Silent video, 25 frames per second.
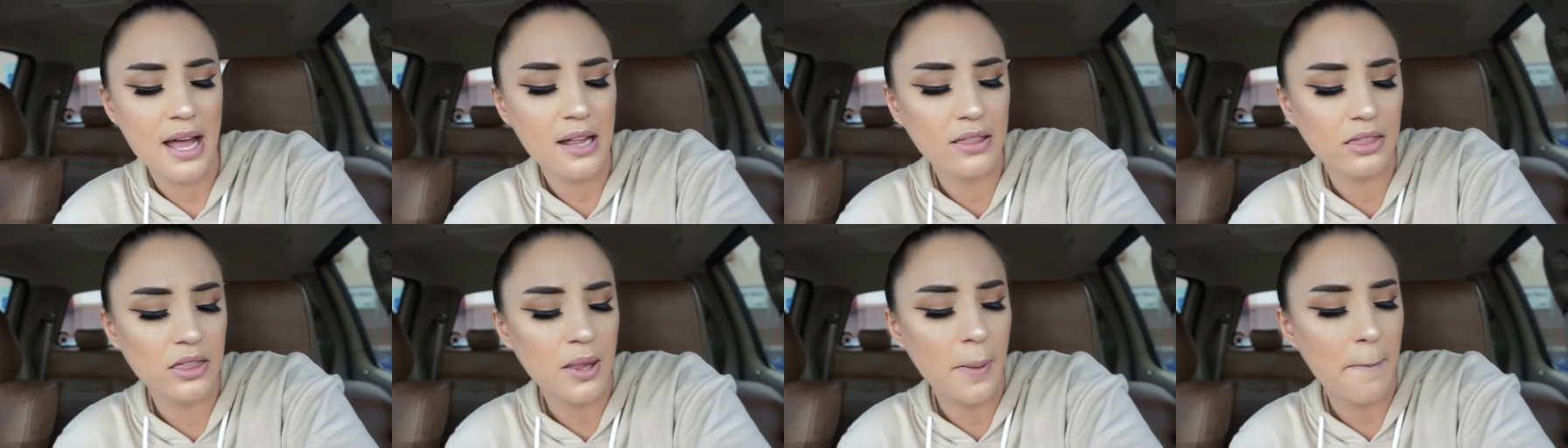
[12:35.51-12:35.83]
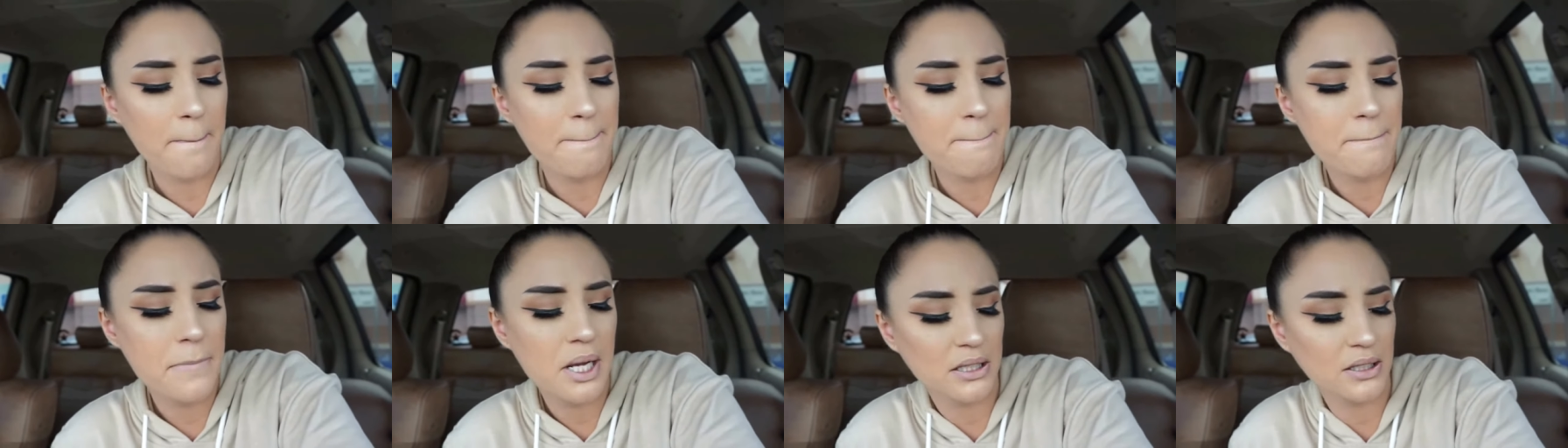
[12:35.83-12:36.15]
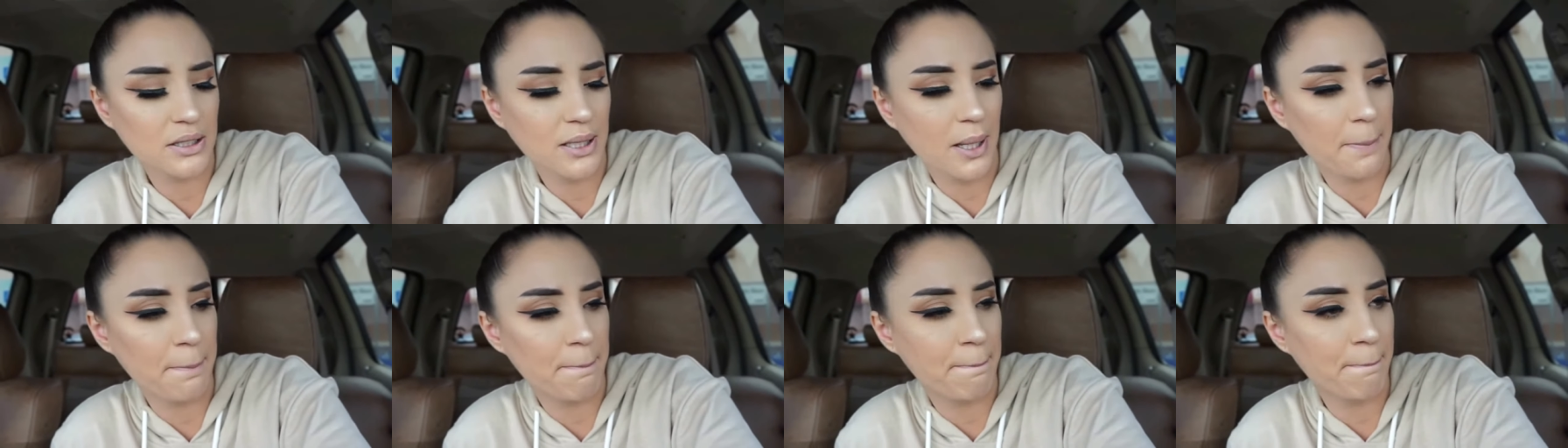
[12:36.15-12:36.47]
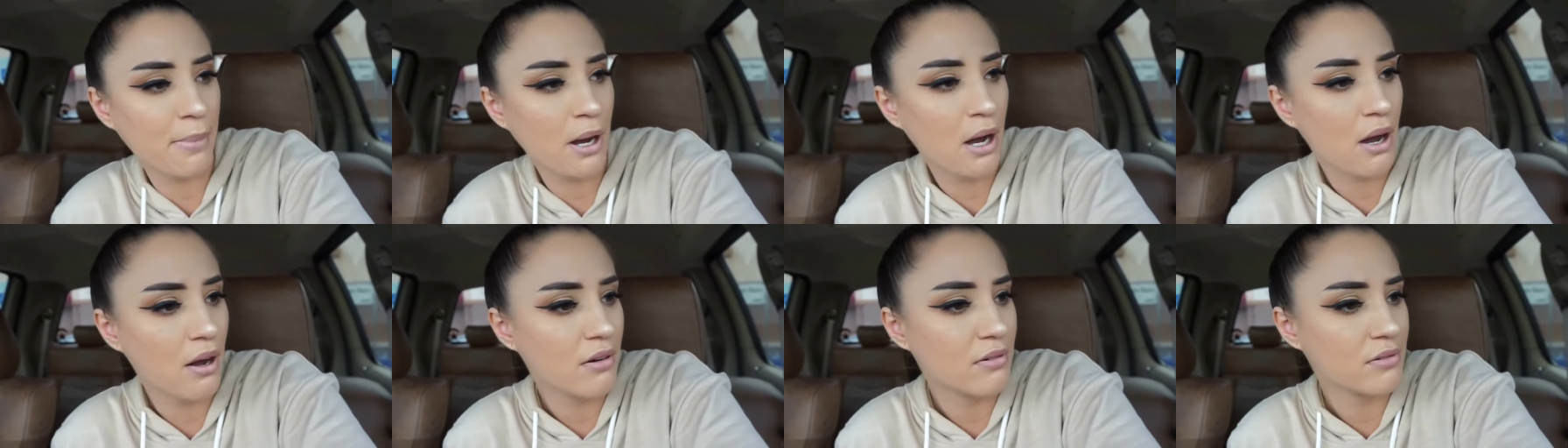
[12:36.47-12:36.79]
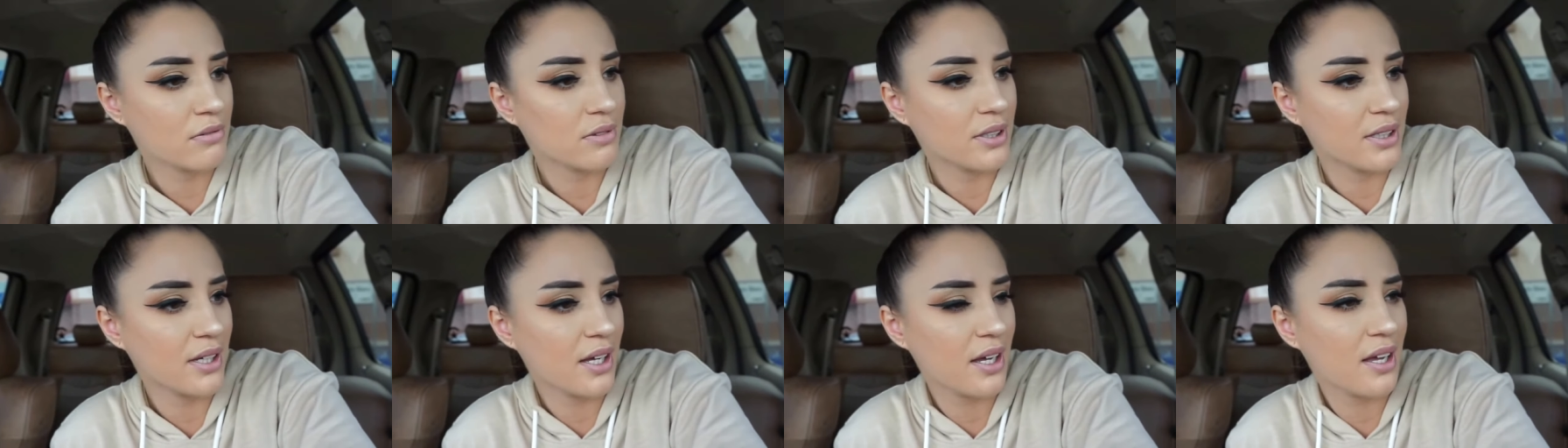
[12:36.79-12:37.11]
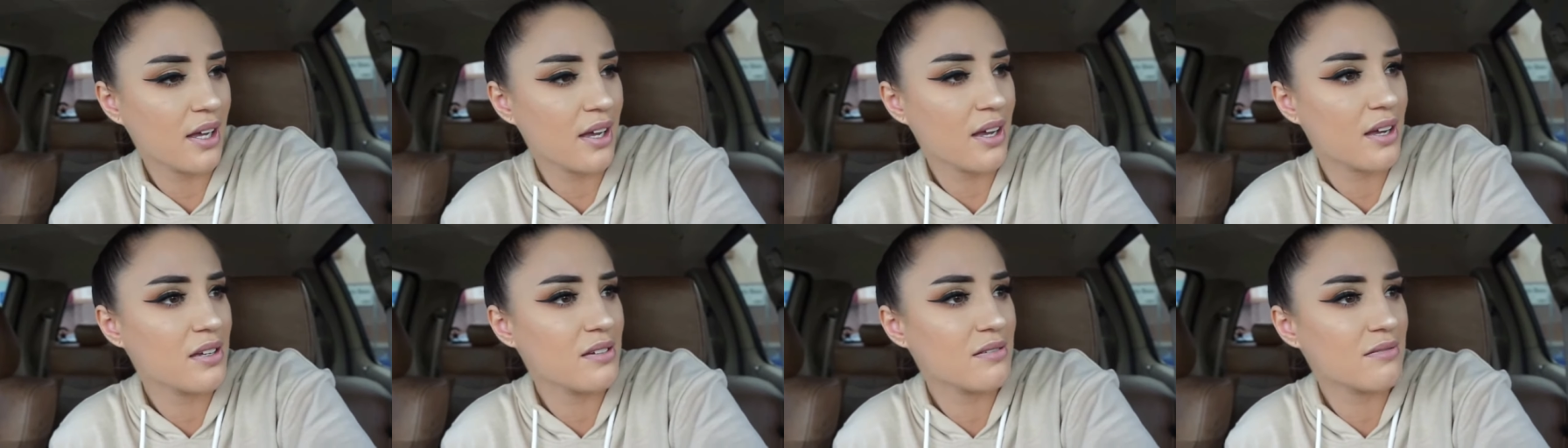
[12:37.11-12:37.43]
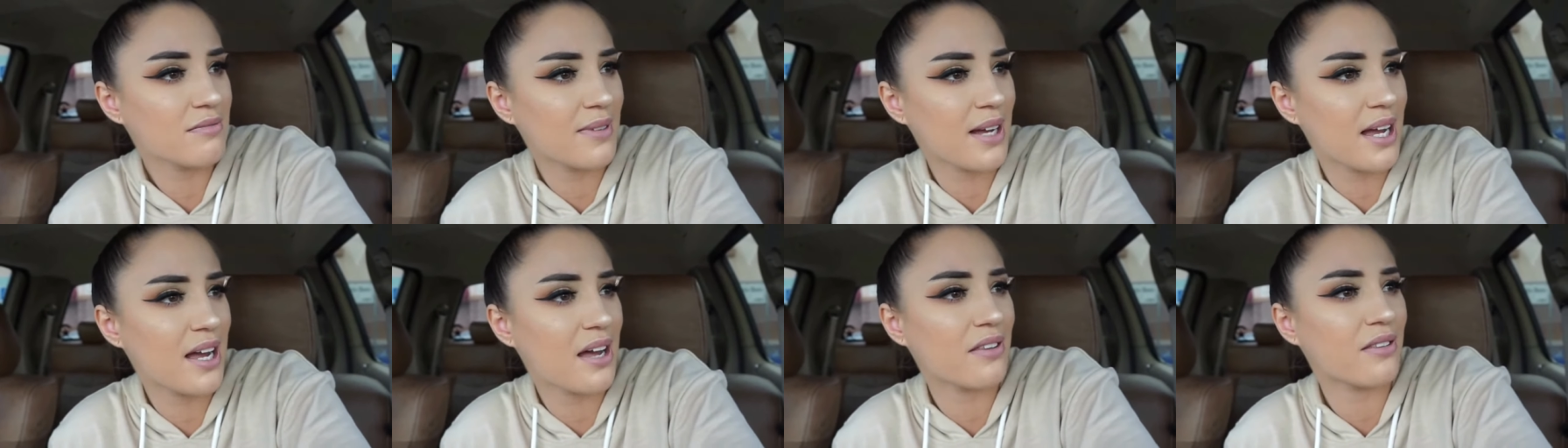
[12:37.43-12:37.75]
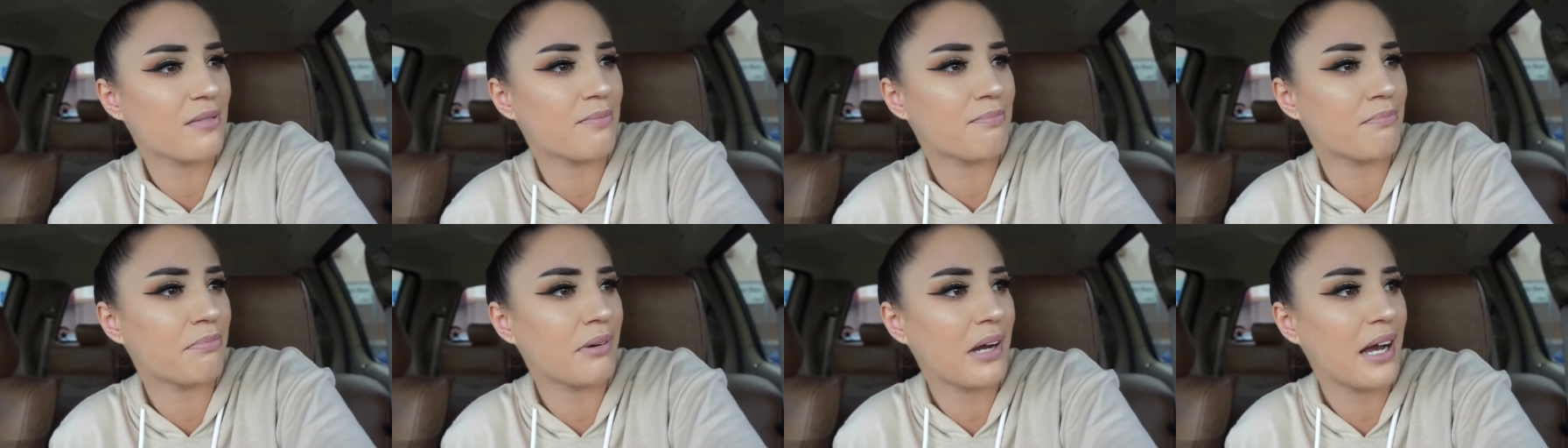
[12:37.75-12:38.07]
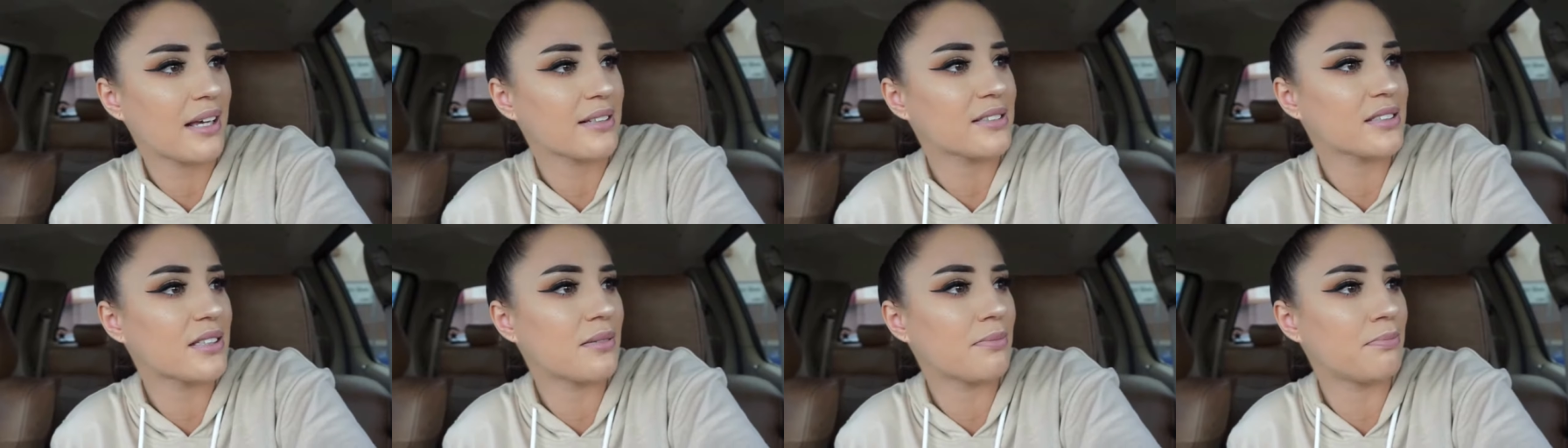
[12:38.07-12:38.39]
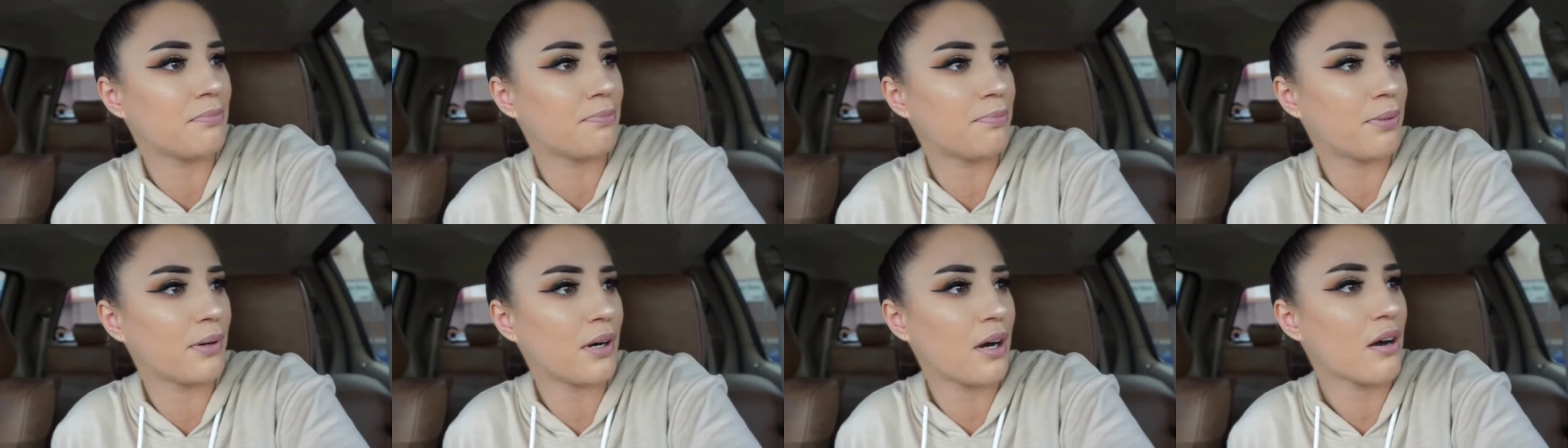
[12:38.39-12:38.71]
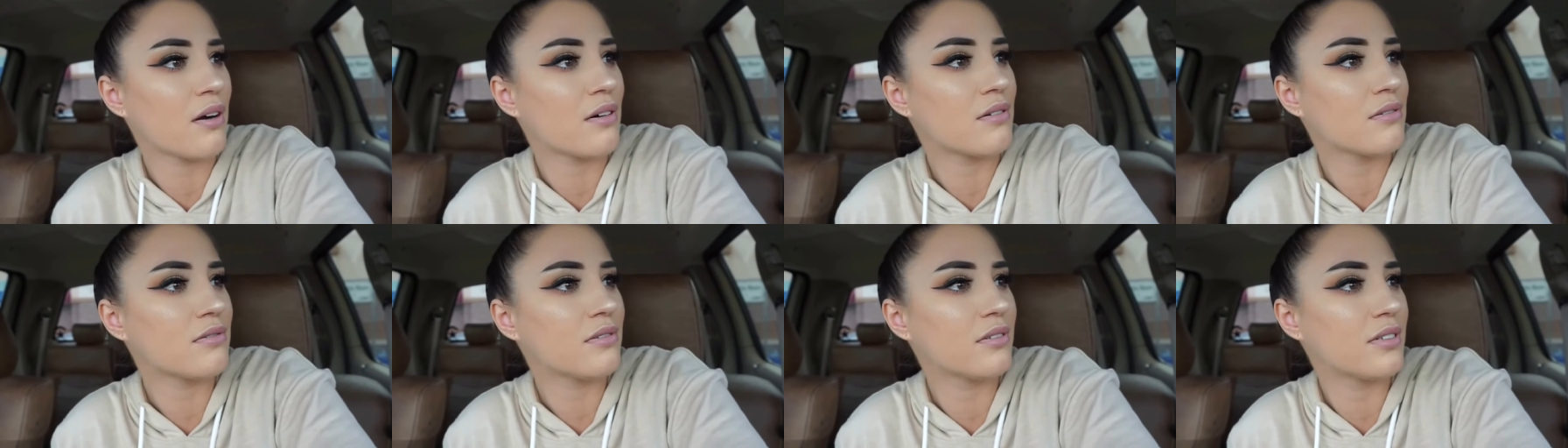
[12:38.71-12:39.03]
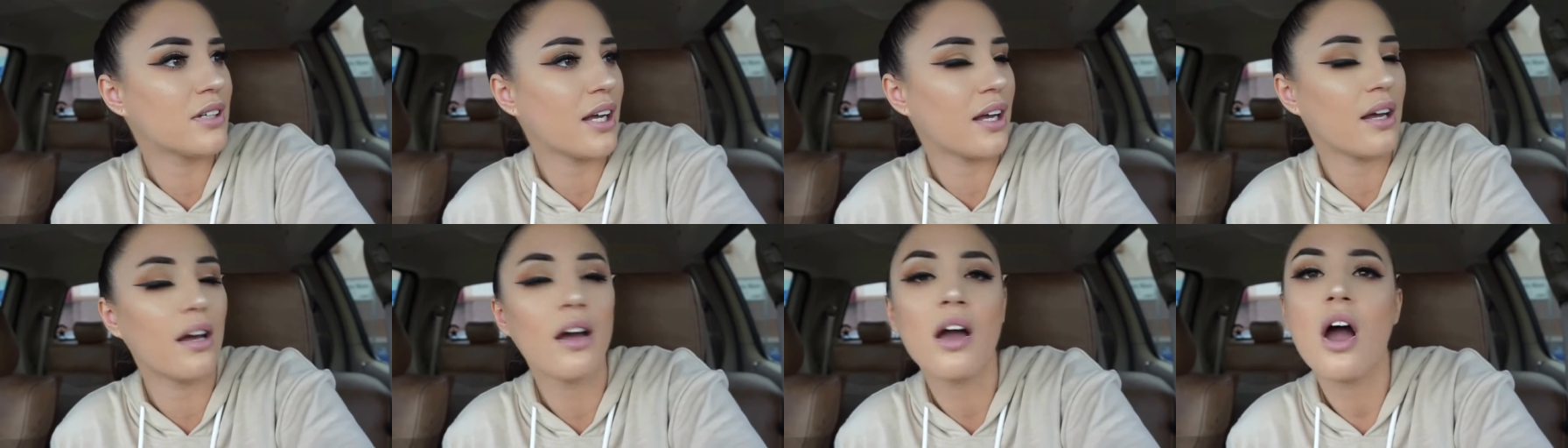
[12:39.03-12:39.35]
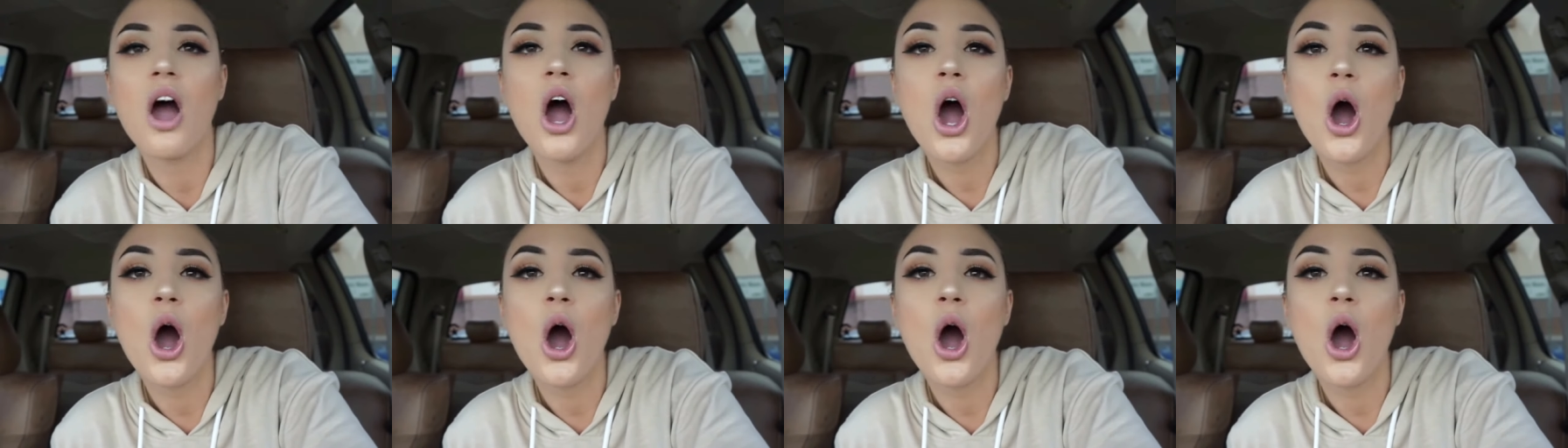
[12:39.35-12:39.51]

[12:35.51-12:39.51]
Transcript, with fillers: at the basketball game, at the basketball game.